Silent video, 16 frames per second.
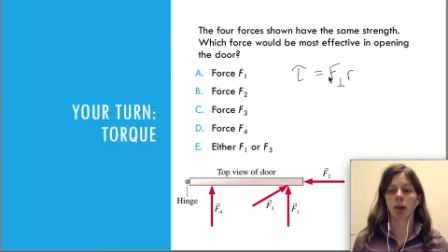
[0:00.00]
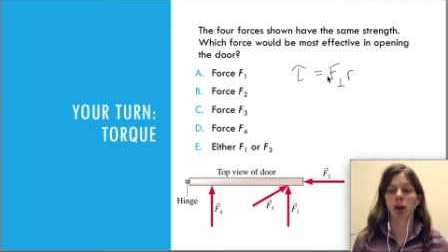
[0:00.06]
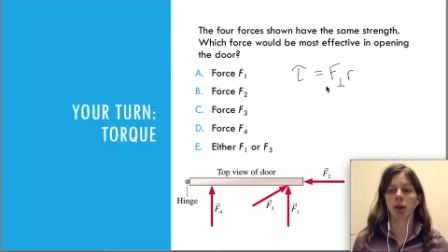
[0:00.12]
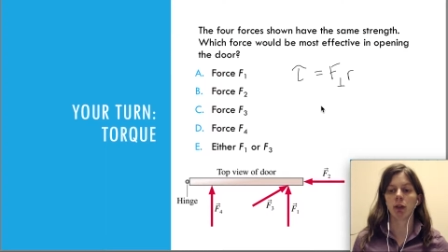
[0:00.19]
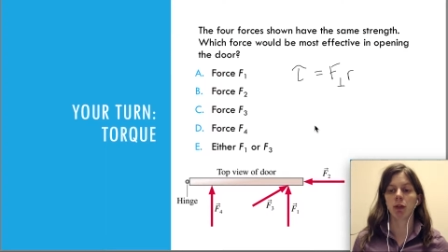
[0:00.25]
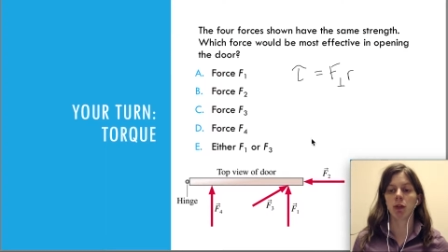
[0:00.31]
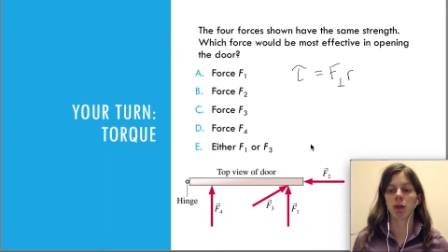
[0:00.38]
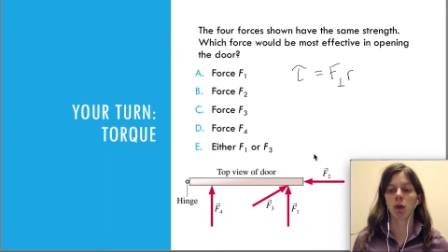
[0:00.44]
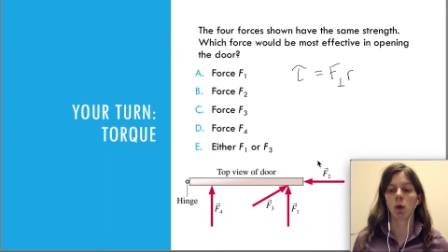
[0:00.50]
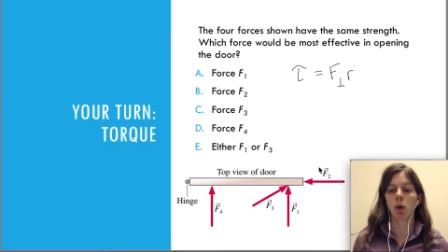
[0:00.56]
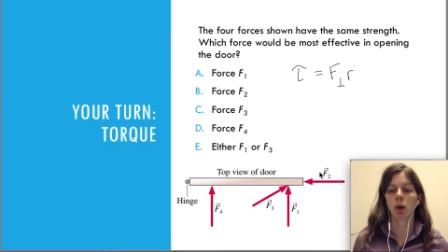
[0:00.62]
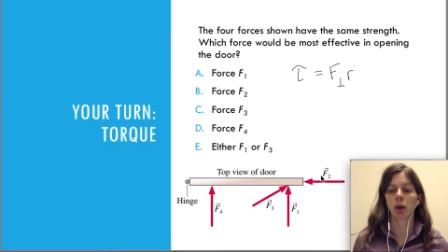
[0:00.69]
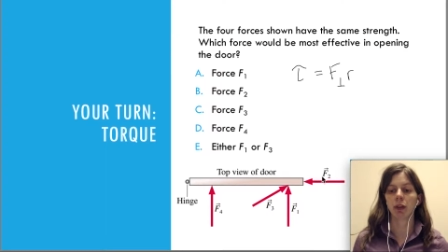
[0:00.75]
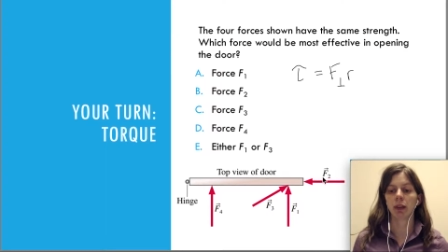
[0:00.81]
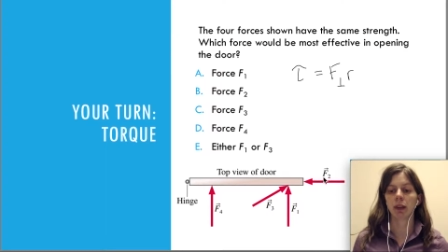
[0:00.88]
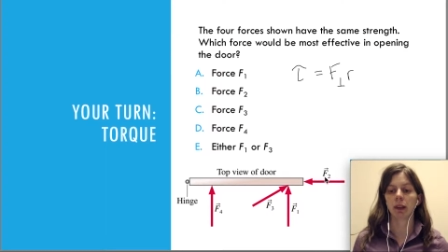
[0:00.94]
a
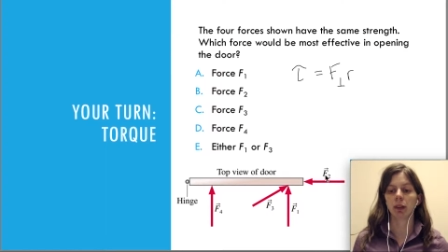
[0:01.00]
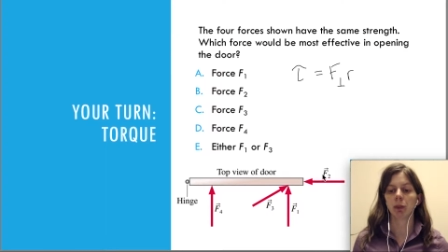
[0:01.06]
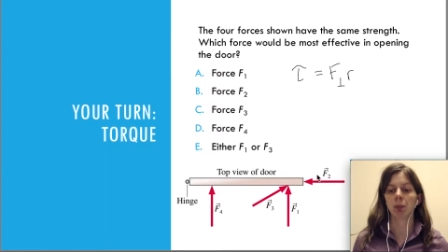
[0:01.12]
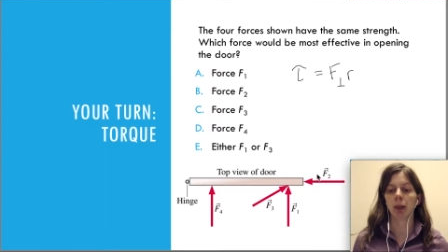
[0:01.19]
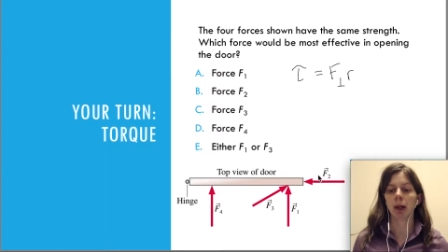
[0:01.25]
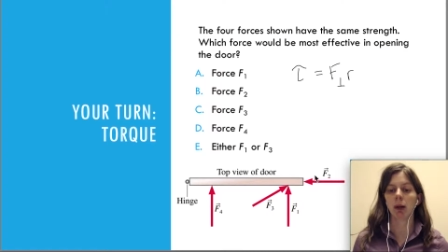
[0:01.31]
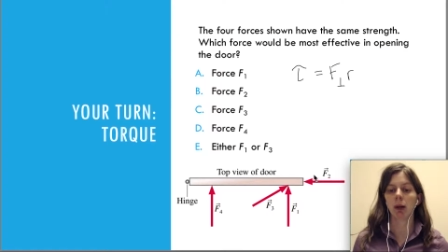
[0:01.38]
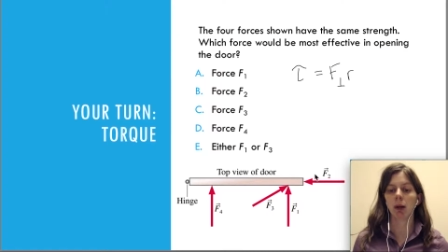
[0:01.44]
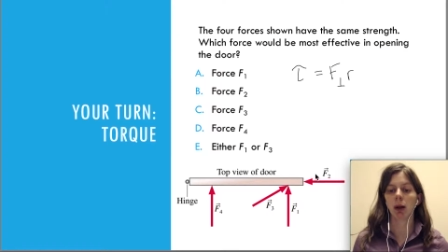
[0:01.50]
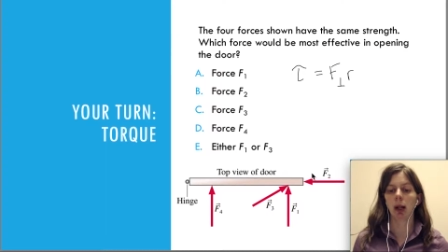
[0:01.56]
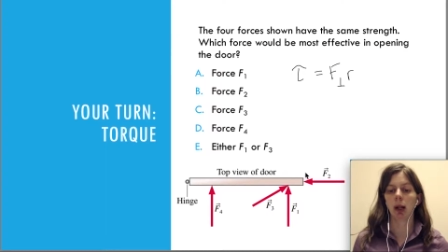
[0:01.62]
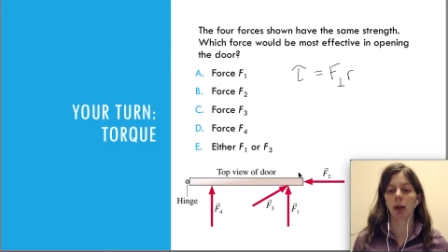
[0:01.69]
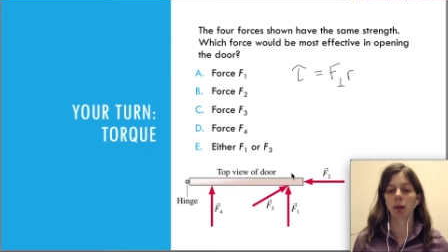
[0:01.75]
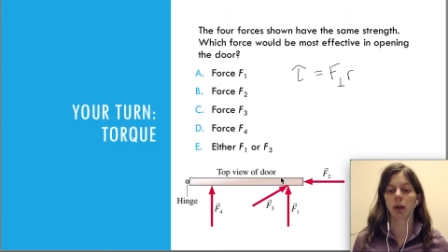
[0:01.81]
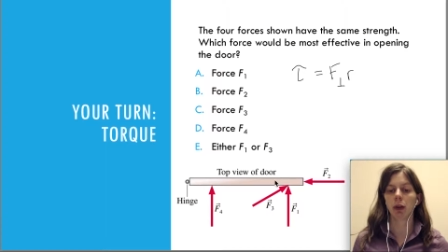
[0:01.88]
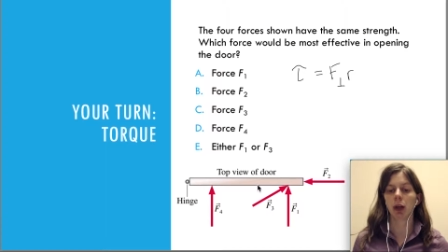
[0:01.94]
force is parallel
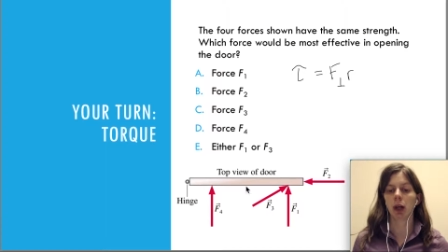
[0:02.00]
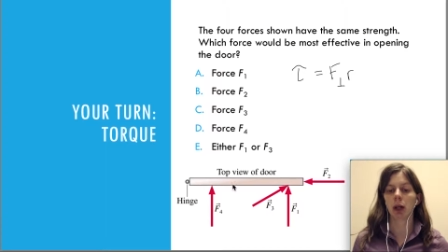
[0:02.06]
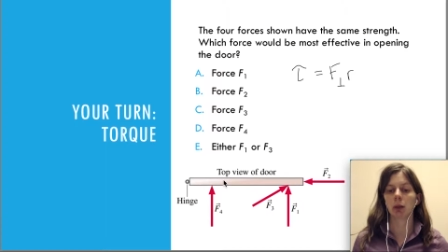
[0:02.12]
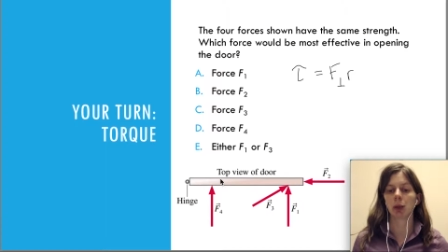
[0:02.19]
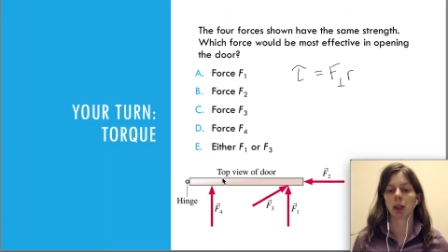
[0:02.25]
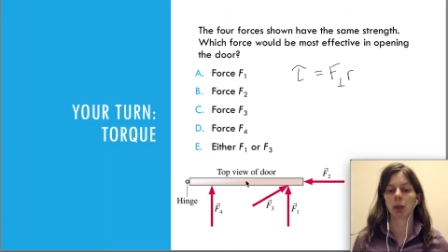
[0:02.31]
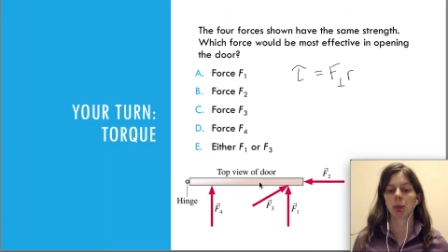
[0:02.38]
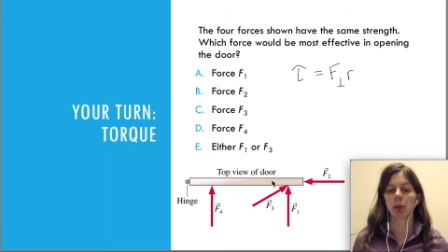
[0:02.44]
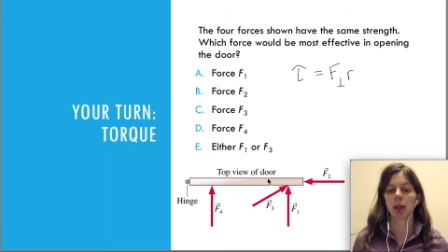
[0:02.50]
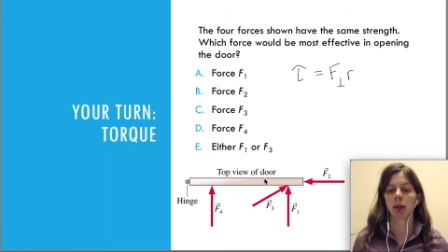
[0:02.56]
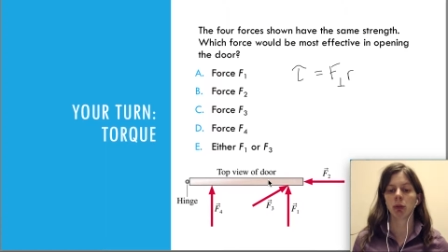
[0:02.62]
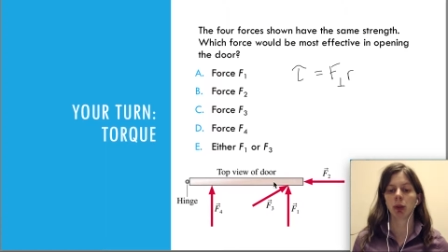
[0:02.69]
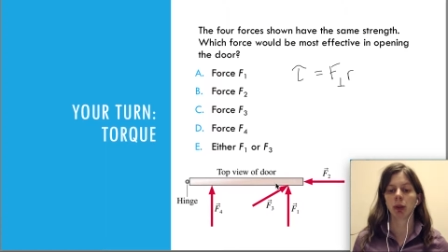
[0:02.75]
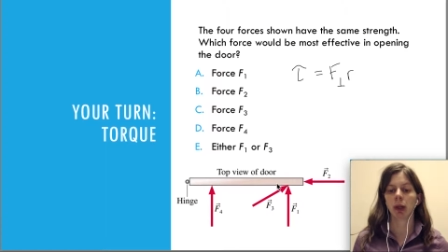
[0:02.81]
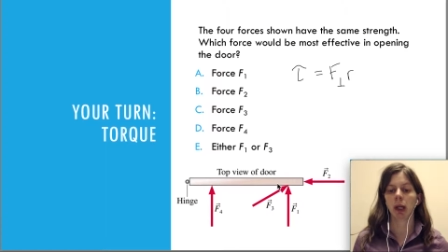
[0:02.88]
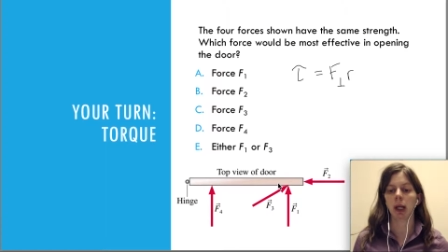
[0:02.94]
to the object being
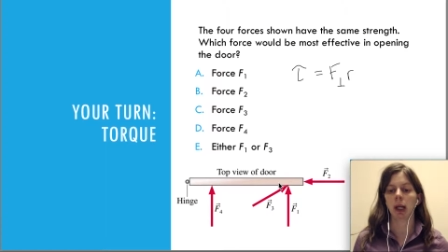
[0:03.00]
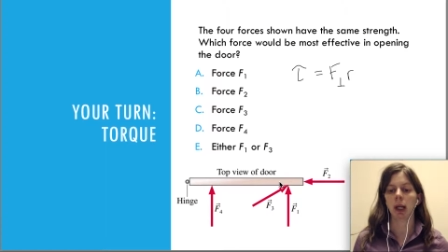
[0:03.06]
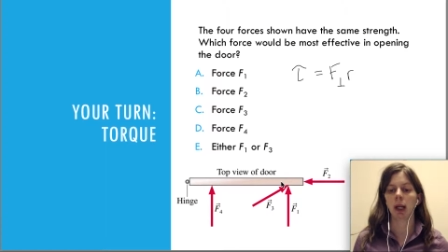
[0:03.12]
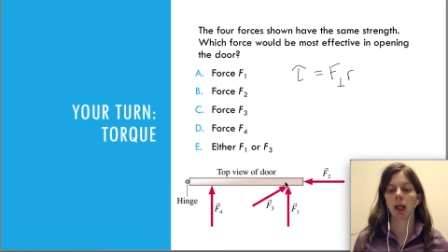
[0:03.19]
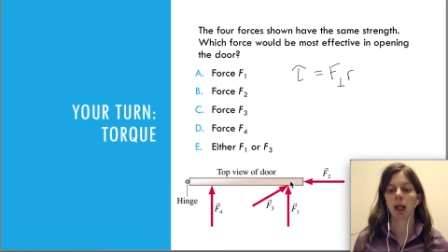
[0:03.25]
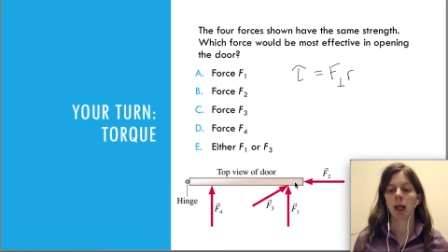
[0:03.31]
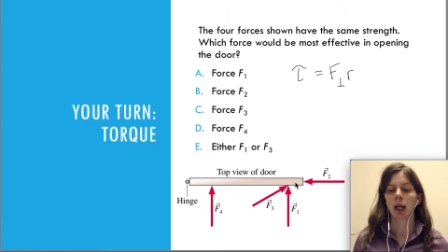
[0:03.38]
rotated, it